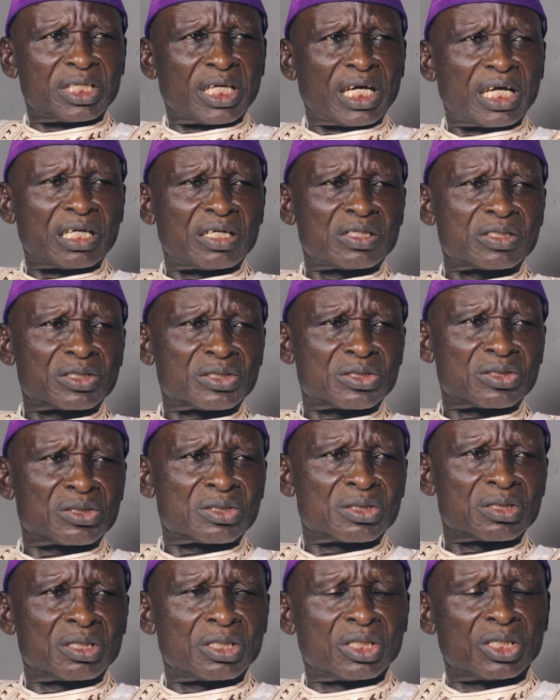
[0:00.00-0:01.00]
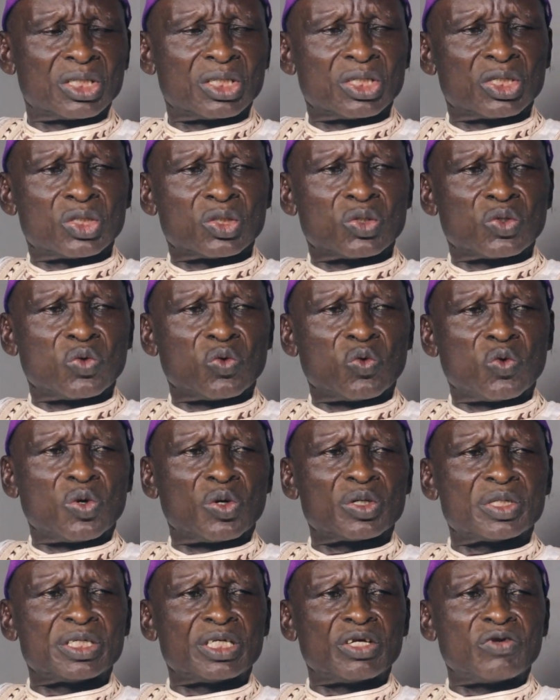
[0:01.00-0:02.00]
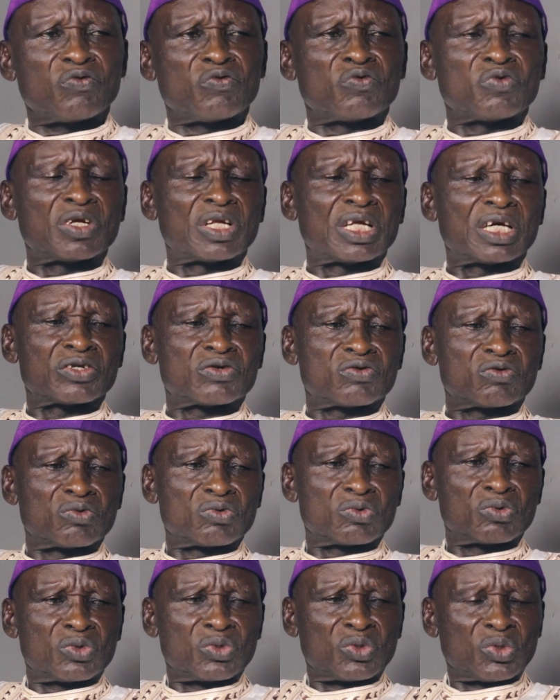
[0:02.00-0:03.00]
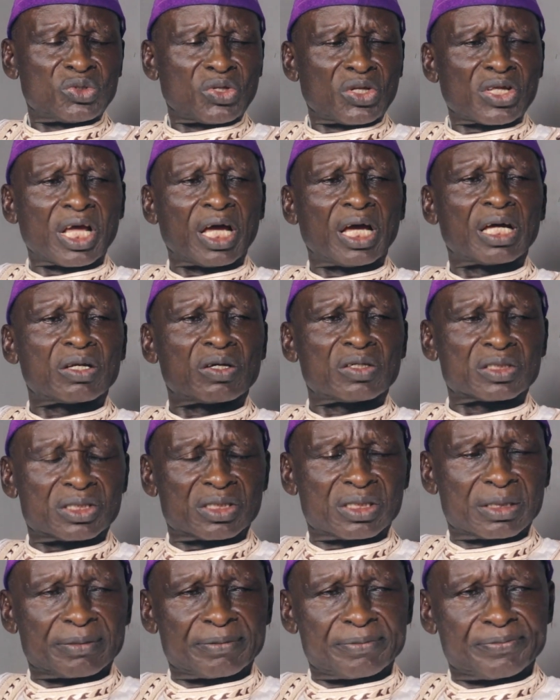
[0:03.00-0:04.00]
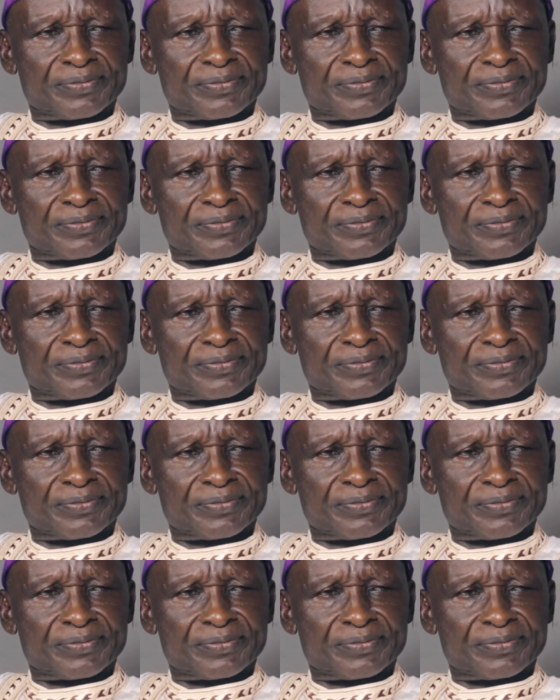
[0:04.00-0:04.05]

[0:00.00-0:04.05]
tell us what they feel as to tell us?